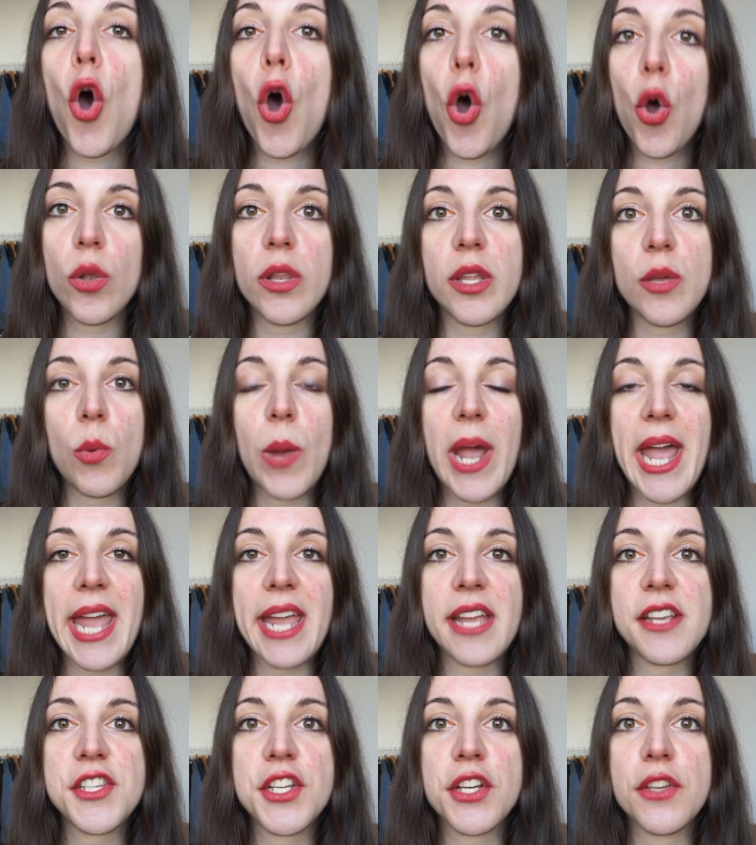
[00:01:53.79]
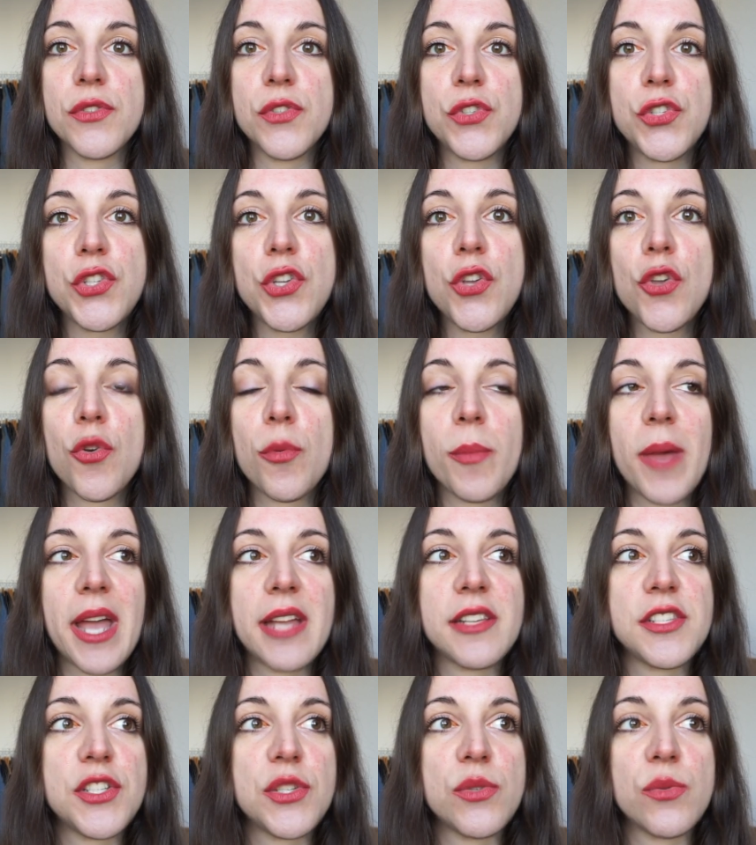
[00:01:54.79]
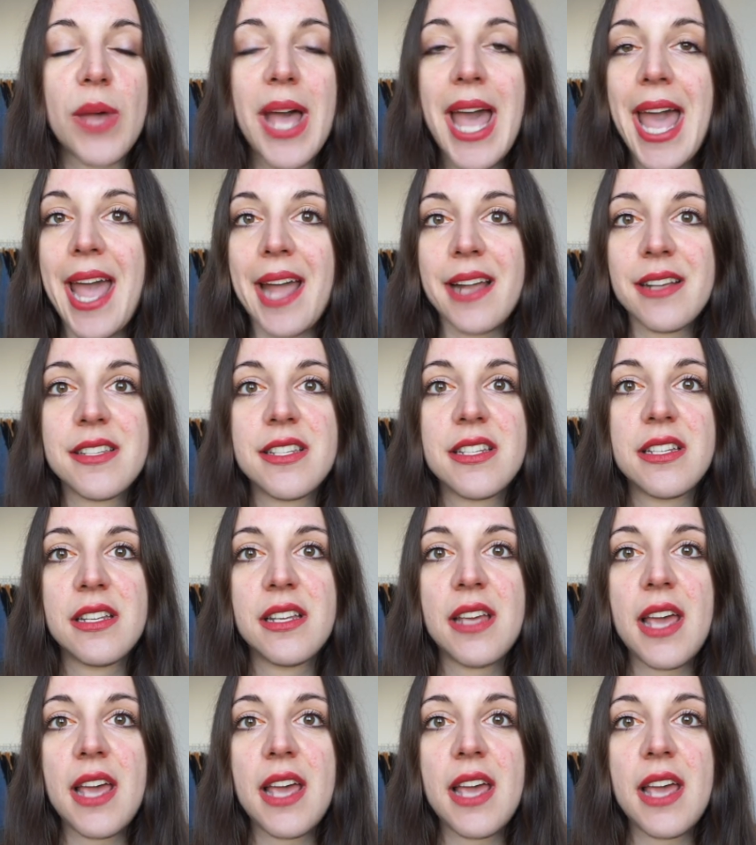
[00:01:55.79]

only way to consume and to act